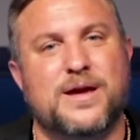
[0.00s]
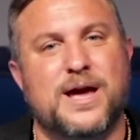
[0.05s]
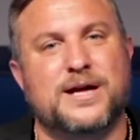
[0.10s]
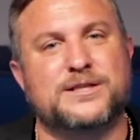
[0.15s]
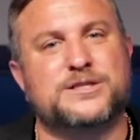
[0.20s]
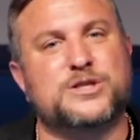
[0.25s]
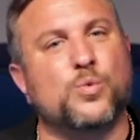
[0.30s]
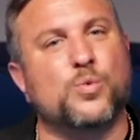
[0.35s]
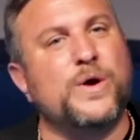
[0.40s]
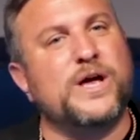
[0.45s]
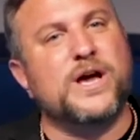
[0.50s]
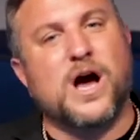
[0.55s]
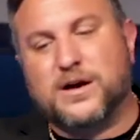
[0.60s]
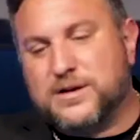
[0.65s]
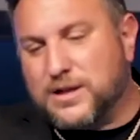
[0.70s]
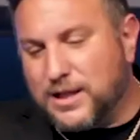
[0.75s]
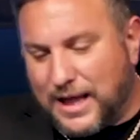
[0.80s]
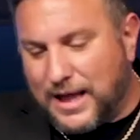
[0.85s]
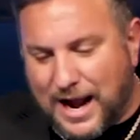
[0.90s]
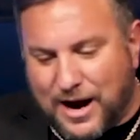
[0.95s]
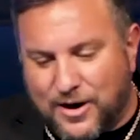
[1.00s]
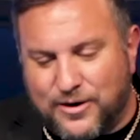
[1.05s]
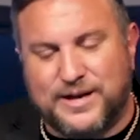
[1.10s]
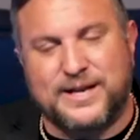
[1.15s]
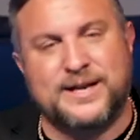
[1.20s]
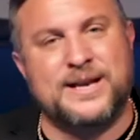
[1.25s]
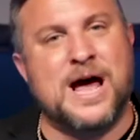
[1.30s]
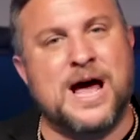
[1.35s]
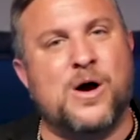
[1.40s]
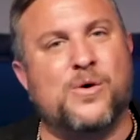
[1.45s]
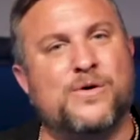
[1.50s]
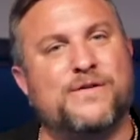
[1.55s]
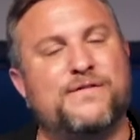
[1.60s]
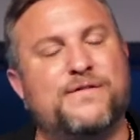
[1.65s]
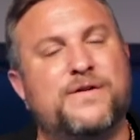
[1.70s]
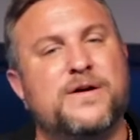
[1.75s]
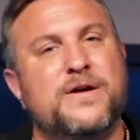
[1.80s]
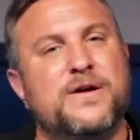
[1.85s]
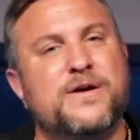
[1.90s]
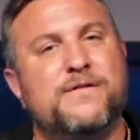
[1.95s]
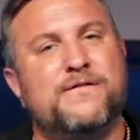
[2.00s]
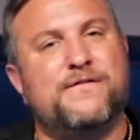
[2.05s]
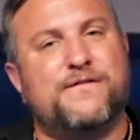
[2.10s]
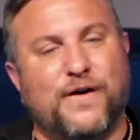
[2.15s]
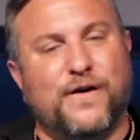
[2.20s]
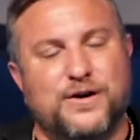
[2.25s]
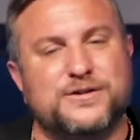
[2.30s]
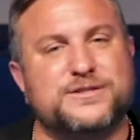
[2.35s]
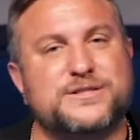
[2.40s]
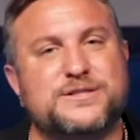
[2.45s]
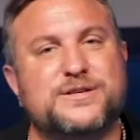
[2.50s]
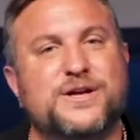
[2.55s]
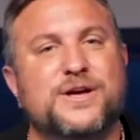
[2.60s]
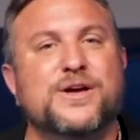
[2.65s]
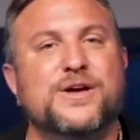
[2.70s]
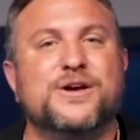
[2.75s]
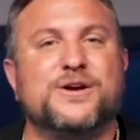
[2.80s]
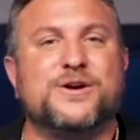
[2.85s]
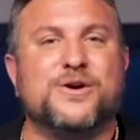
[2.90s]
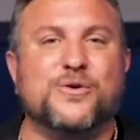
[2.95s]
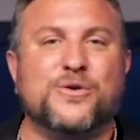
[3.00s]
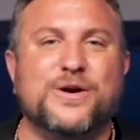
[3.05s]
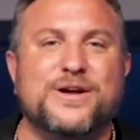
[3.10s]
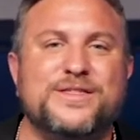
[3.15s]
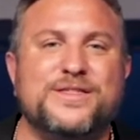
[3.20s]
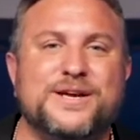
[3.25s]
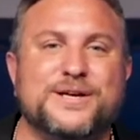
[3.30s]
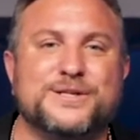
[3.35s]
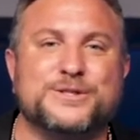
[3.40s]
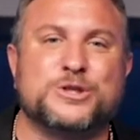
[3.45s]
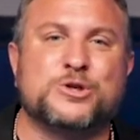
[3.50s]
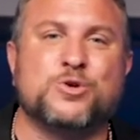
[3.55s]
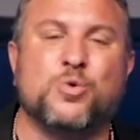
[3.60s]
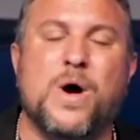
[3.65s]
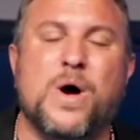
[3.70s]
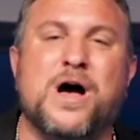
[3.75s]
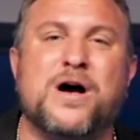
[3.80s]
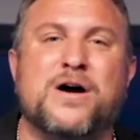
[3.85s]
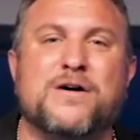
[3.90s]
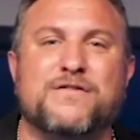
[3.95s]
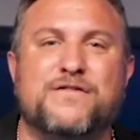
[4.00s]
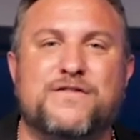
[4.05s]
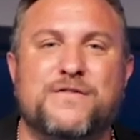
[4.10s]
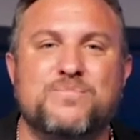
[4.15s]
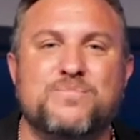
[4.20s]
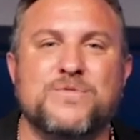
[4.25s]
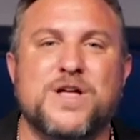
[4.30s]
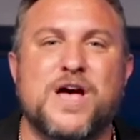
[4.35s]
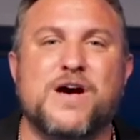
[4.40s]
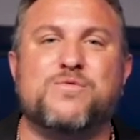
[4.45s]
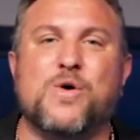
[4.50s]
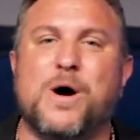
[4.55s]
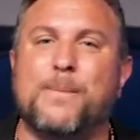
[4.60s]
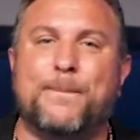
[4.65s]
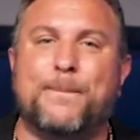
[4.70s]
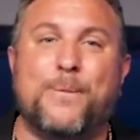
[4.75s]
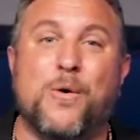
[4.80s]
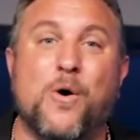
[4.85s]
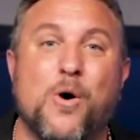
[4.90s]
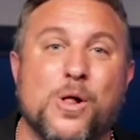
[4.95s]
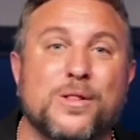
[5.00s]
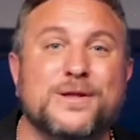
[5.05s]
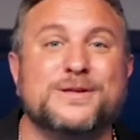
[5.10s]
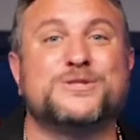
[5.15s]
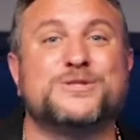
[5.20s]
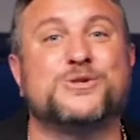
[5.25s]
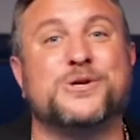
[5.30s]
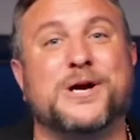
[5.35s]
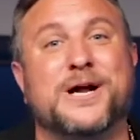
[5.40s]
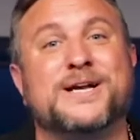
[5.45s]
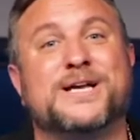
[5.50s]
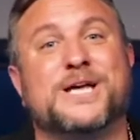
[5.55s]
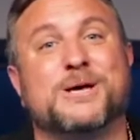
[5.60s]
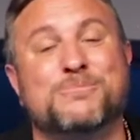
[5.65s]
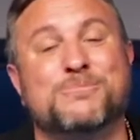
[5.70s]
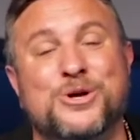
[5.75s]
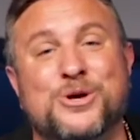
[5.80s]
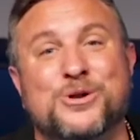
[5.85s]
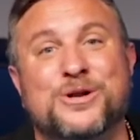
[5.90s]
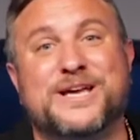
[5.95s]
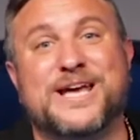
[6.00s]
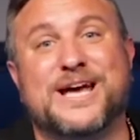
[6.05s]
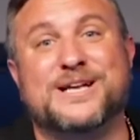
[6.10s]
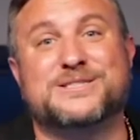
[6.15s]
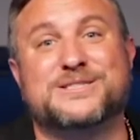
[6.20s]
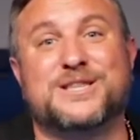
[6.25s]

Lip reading: And so we got clarity now of 1 Corinthians 12, of what Paul is trying to communicate